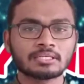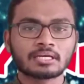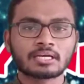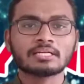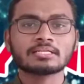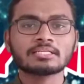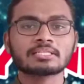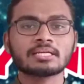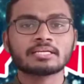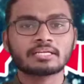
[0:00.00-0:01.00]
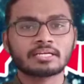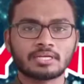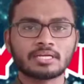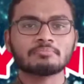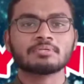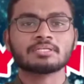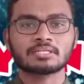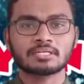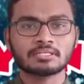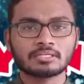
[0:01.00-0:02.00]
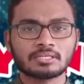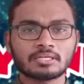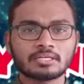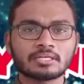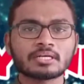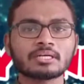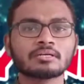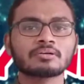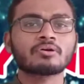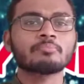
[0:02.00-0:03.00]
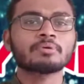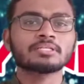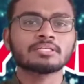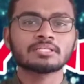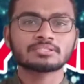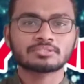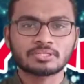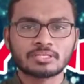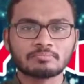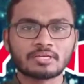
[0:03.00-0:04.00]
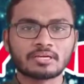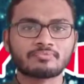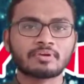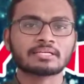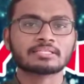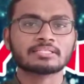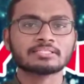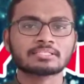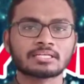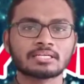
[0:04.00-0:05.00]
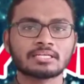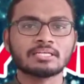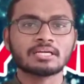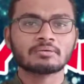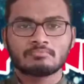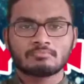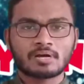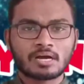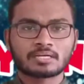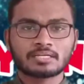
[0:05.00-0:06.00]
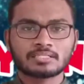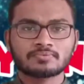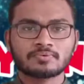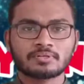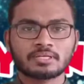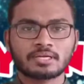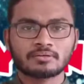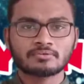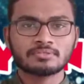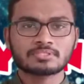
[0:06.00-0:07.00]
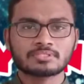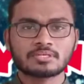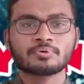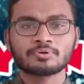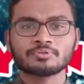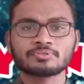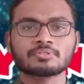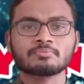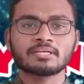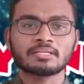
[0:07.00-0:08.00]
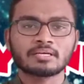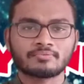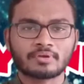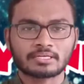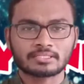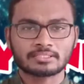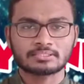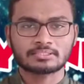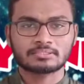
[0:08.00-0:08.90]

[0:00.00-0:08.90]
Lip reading: countries like Great Britain needed raw materials to keep their factories running and markets for their goods produced by their factories.